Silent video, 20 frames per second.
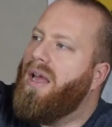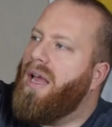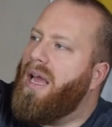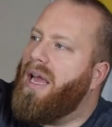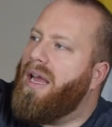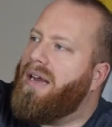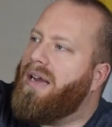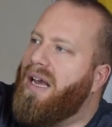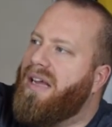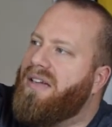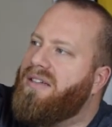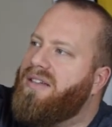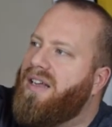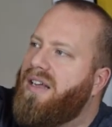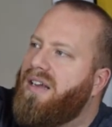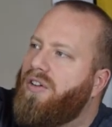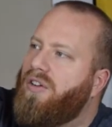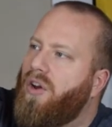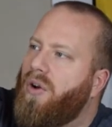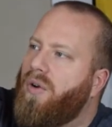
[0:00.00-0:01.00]
And I
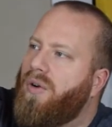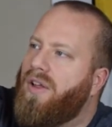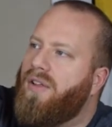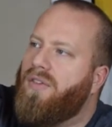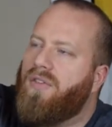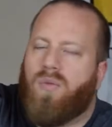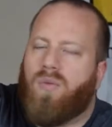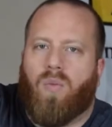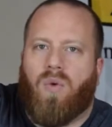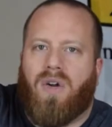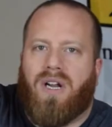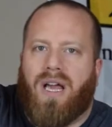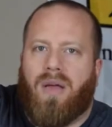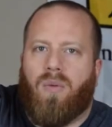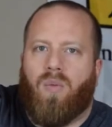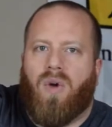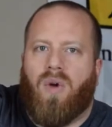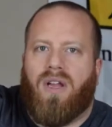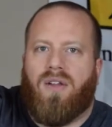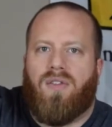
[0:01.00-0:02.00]
did notice when I
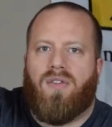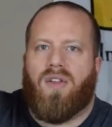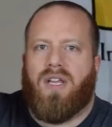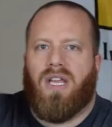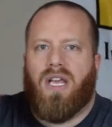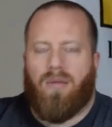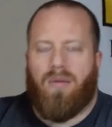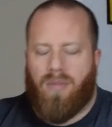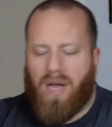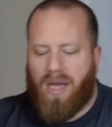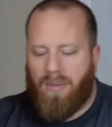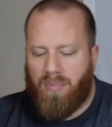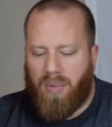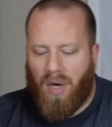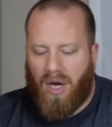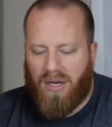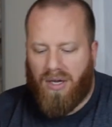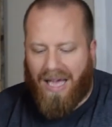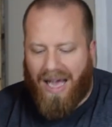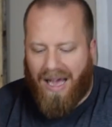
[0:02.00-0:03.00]
went to get my
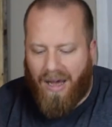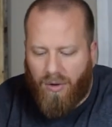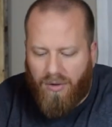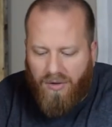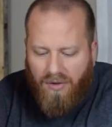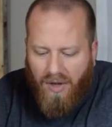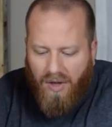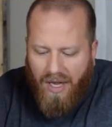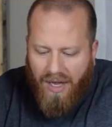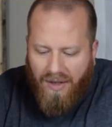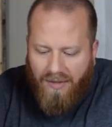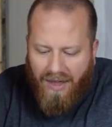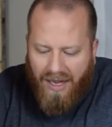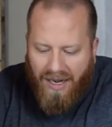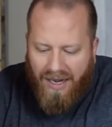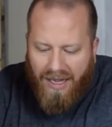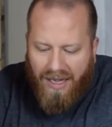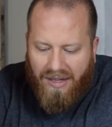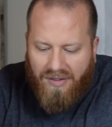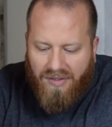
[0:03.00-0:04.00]
bung out
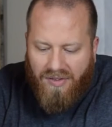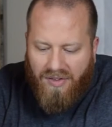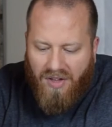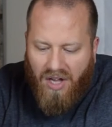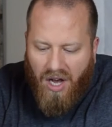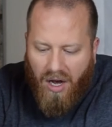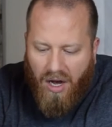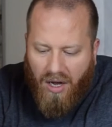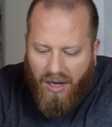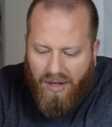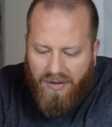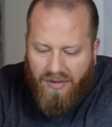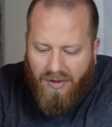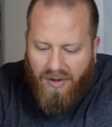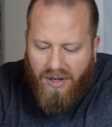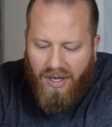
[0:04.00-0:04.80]
that it's cut.